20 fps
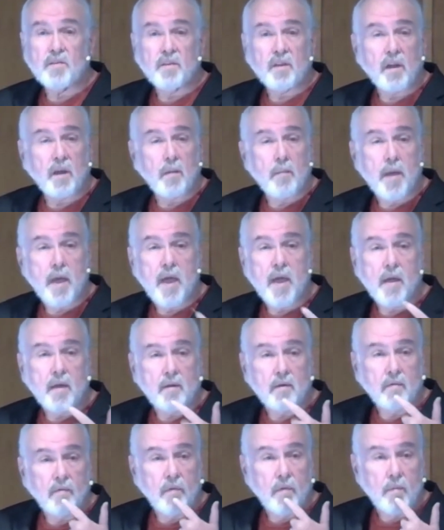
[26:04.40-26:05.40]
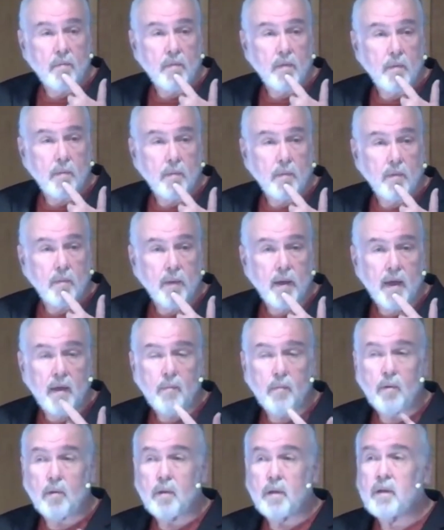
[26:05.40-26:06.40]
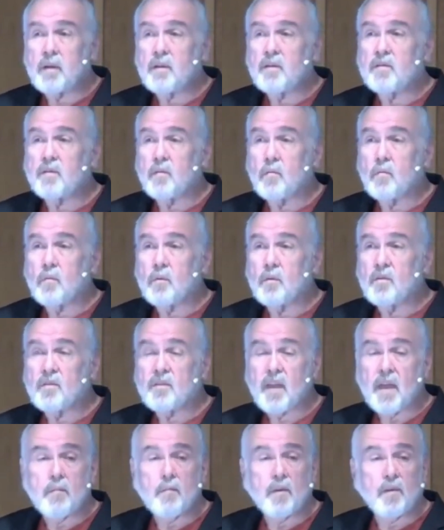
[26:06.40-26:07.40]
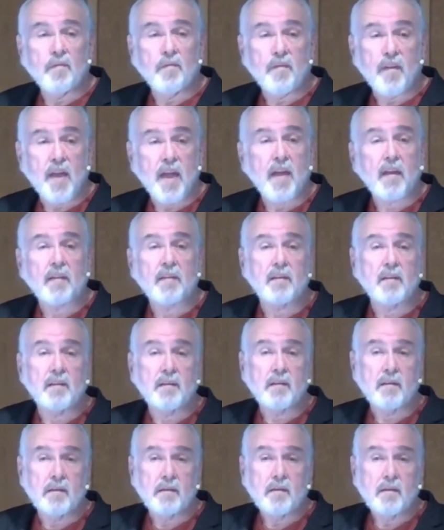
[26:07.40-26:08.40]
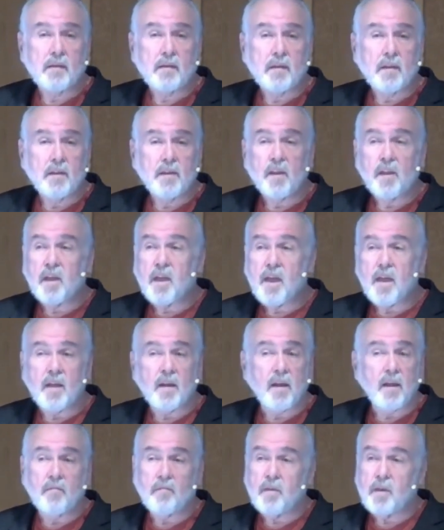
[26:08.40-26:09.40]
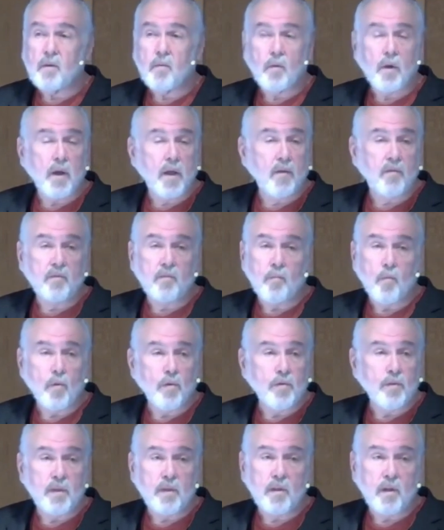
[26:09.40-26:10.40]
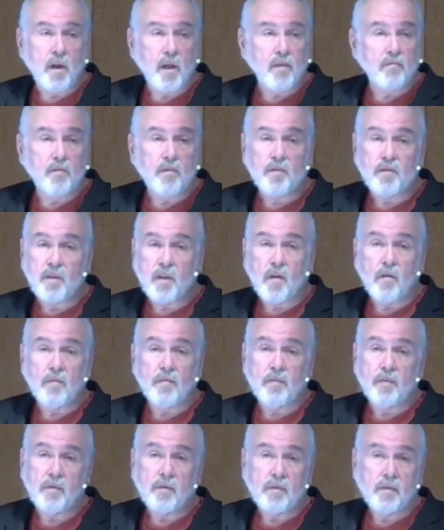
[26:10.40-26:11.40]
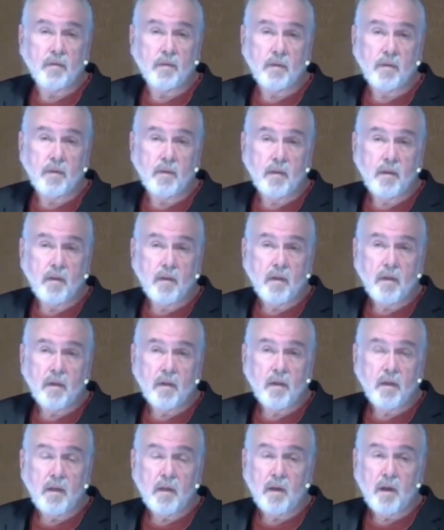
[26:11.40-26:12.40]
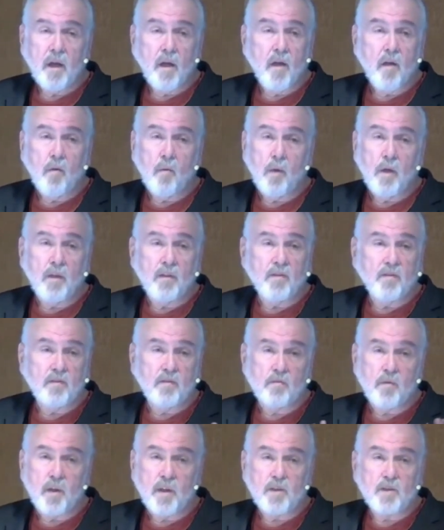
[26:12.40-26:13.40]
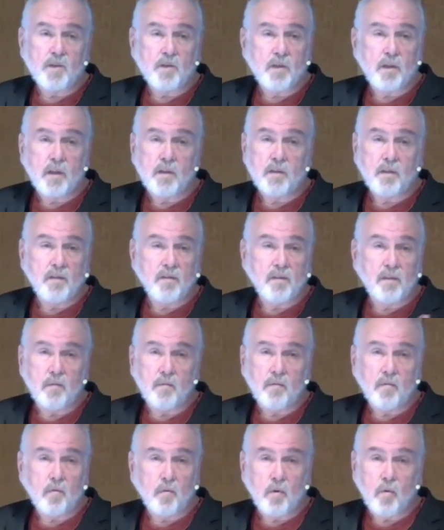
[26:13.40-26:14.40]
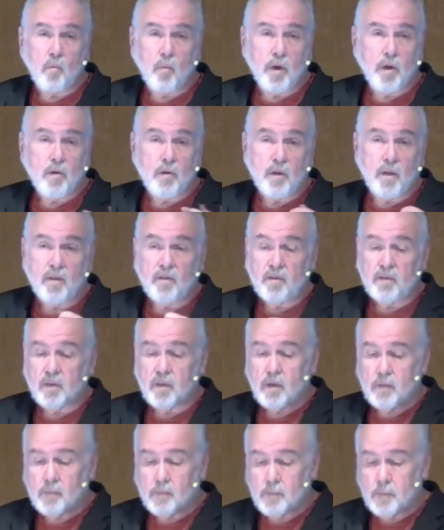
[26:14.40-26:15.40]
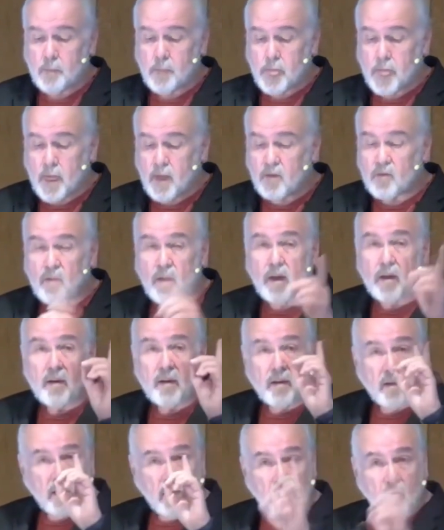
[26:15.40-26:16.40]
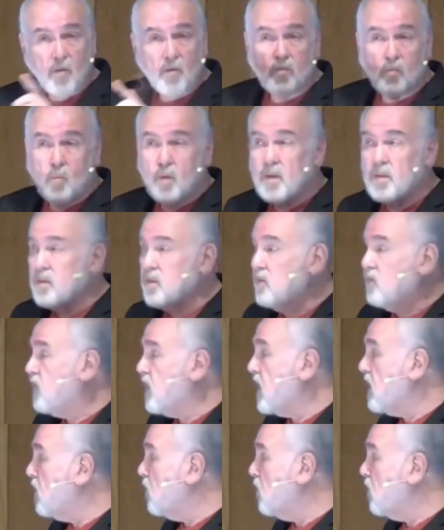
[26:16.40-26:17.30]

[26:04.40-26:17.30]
a command from the Bible. It is a statement of fact. You can't love anyone else more than you love yourself. It'll always stretch into some sort of weirdness. So I close with the final